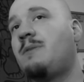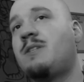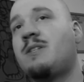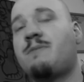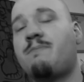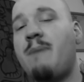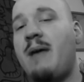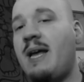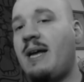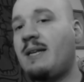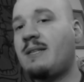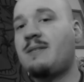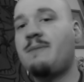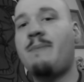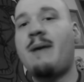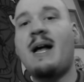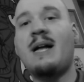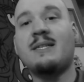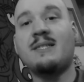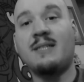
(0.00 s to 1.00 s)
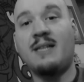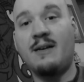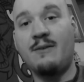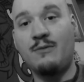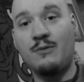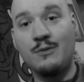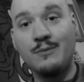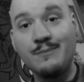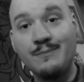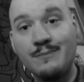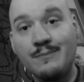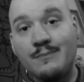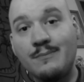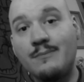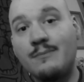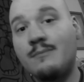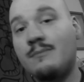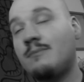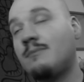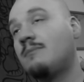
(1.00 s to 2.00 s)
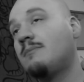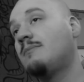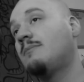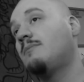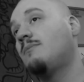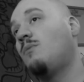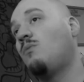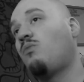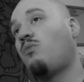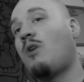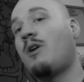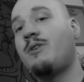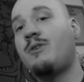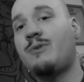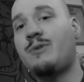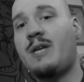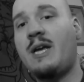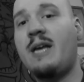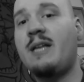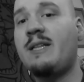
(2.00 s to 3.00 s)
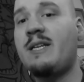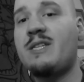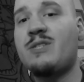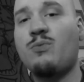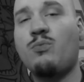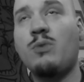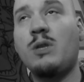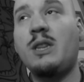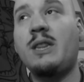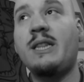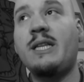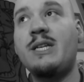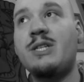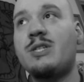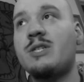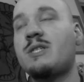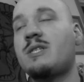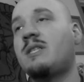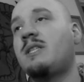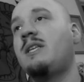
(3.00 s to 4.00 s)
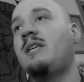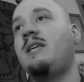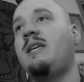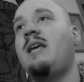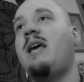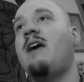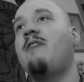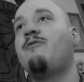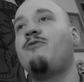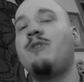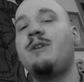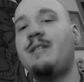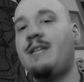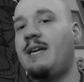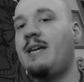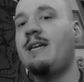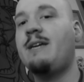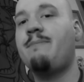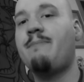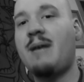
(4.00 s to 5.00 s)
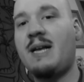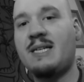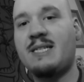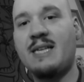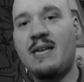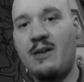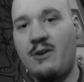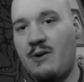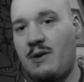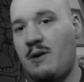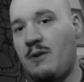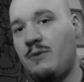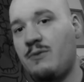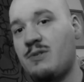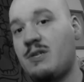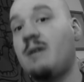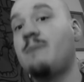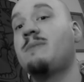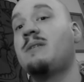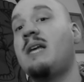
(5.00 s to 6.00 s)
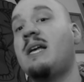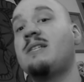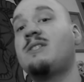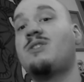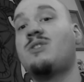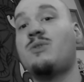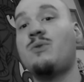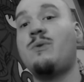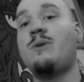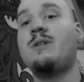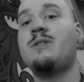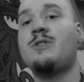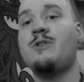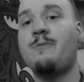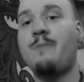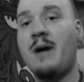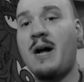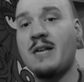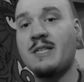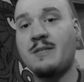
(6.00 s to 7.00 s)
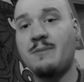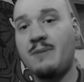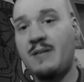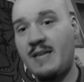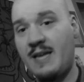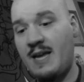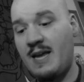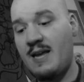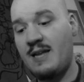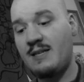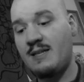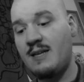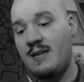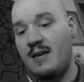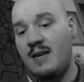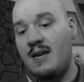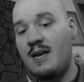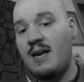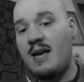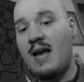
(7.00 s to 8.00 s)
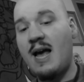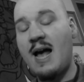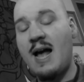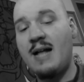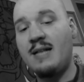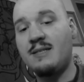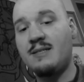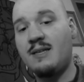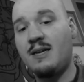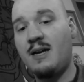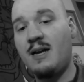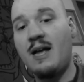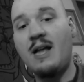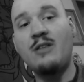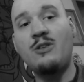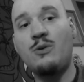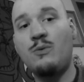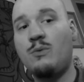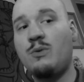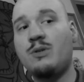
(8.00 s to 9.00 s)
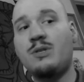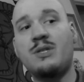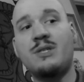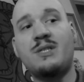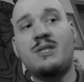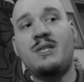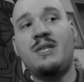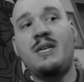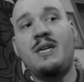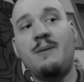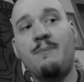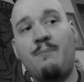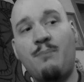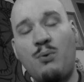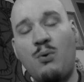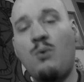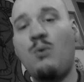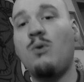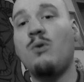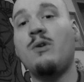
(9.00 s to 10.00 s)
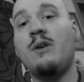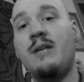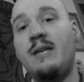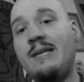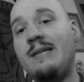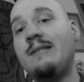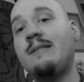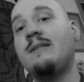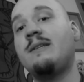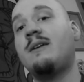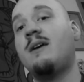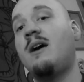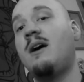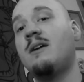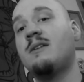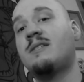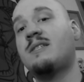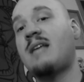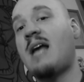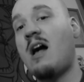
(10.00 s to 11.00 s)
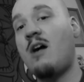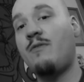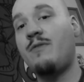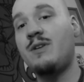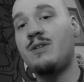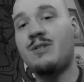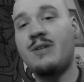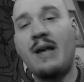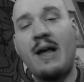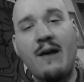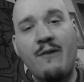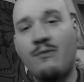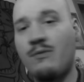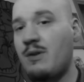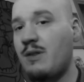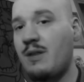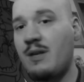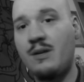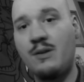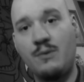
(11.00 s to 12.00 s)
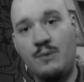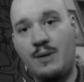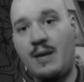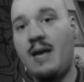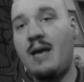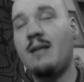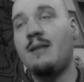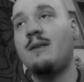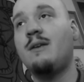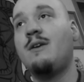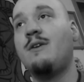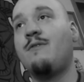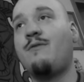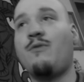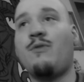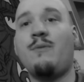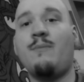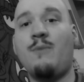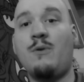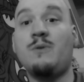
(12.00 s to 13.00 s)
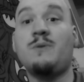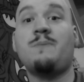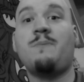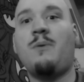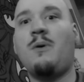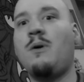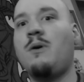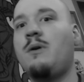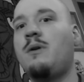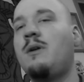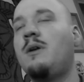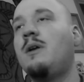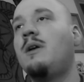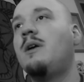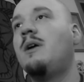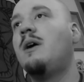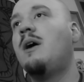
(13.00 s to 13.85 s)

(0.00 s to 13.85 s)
just make it to max level. Run your dailies religiously every day. Max out your Elder Gems as soon as you possibly can, and you will just see it pour in. Salvage everything you get for the most part,